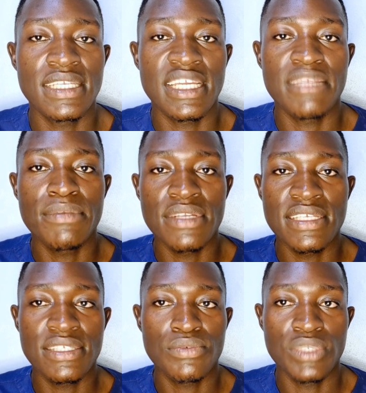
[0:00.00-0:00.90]

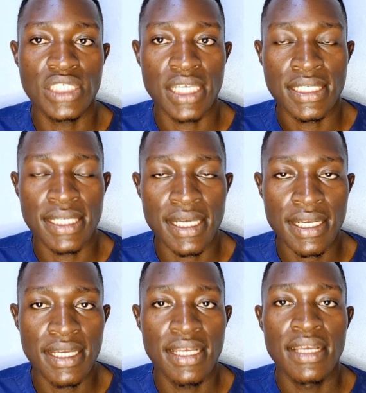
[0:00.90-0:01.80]
antibodies which
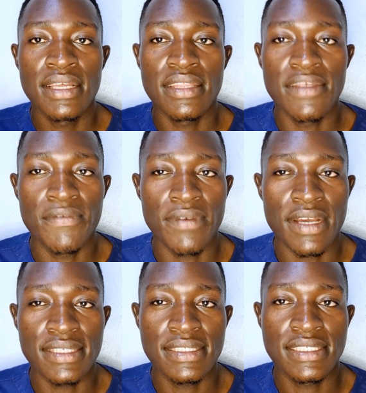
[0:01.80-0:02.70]
attack the
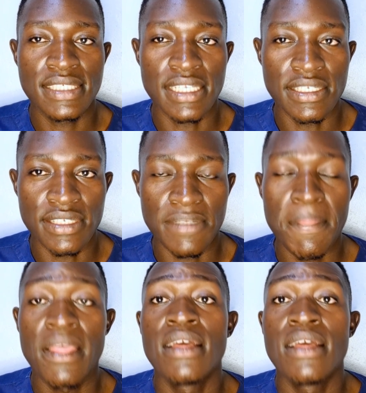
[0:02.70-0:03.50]
first children.